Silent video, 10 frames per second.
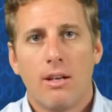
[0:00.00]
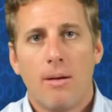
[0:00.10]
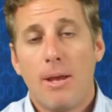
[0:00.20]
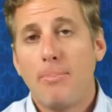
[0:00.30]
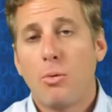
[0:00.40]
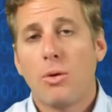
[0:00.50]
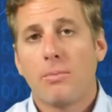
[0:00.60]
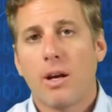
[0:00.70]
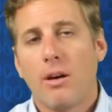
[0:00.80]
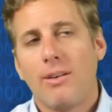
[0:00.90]
people
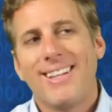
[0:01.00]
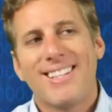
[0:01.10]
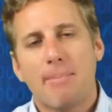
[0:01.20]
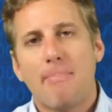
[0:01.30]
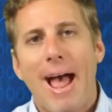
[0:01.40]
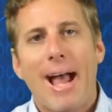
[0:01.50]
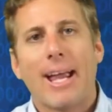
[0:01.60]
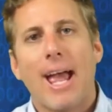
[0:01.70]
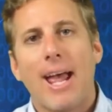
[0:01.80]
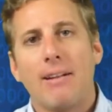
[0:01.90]
would go, it's a
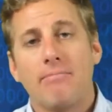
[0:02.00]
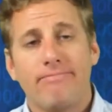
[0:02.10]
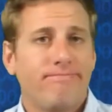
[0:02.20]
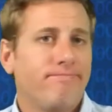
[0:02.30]
Mac, and